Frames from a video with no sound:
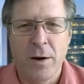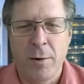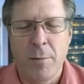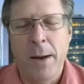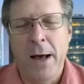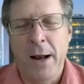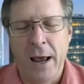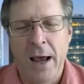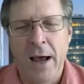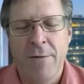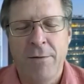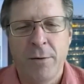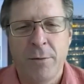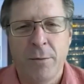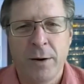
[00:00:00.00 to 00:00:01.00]
or about
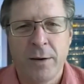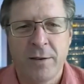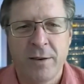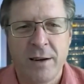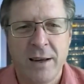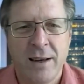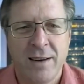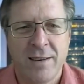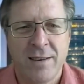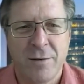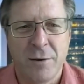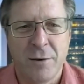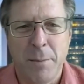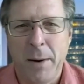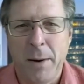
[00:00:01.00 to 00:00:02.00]
half of what's needed to
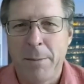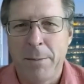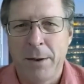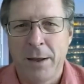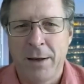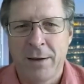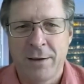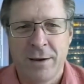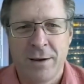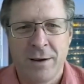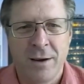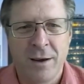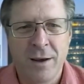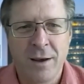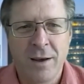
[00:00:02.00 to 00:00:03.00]
repopulate
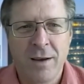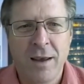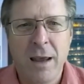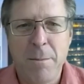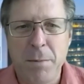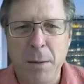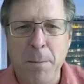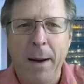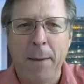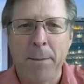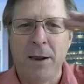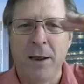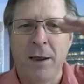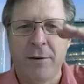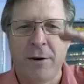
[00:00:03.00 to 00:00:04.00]
the keep the
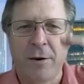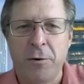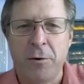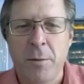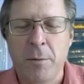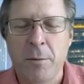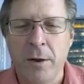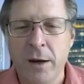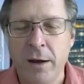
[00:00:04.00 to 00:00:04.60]
population normal.